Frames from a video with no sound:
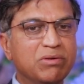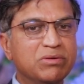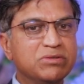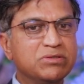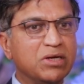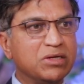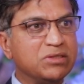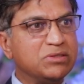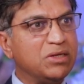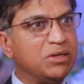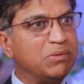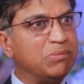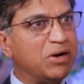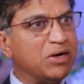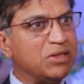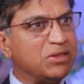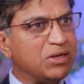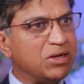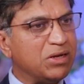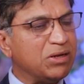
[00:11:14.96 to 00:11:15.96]
surgery
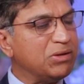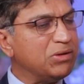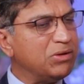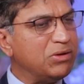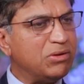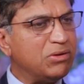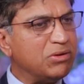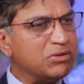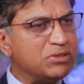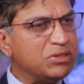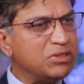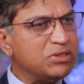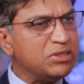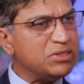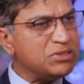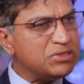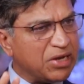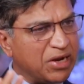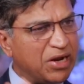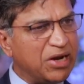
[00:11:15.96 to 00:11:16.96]
marthare. No,
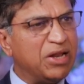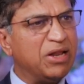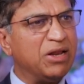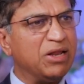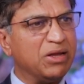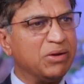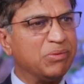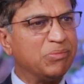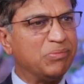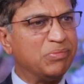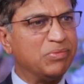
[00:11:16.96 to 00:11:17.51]
surgery is secondary.